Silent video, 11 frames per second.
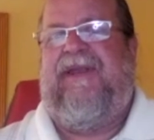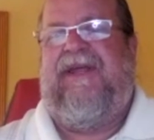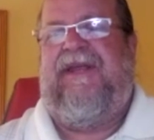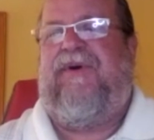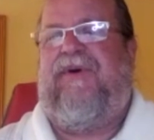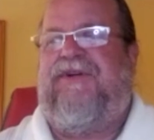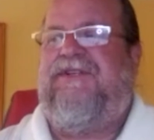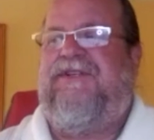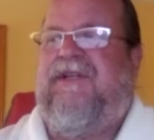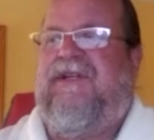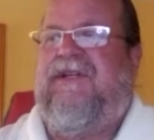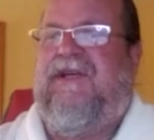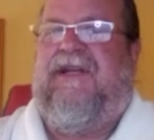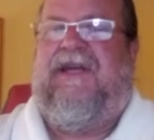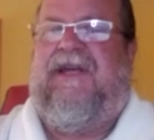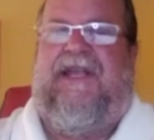in person
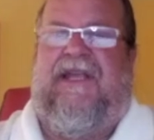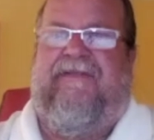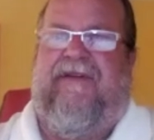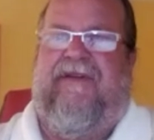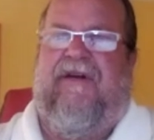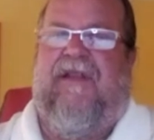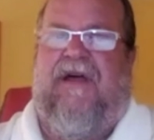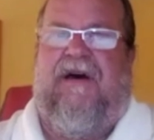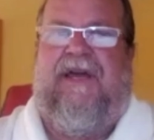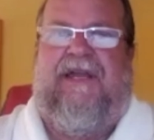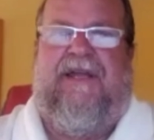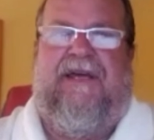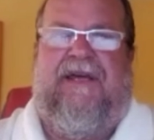and even online.